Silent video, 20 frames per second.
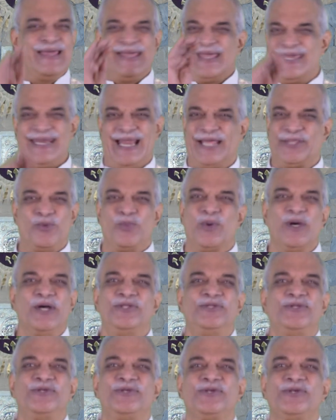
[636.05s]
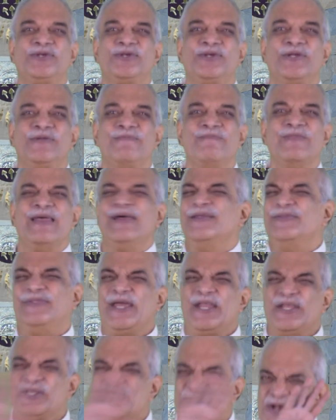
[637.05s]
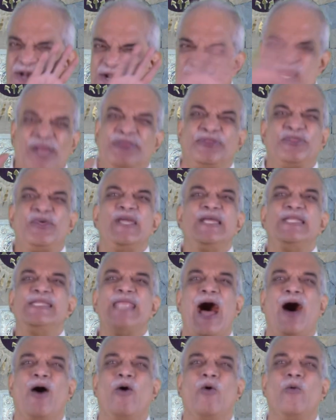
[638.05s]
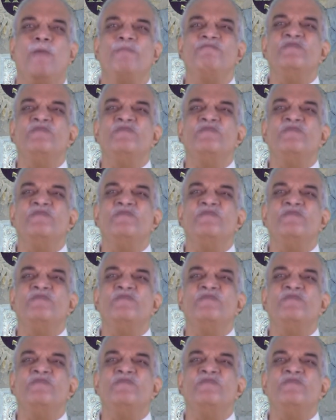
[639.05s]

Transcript: In other words, there is nothing now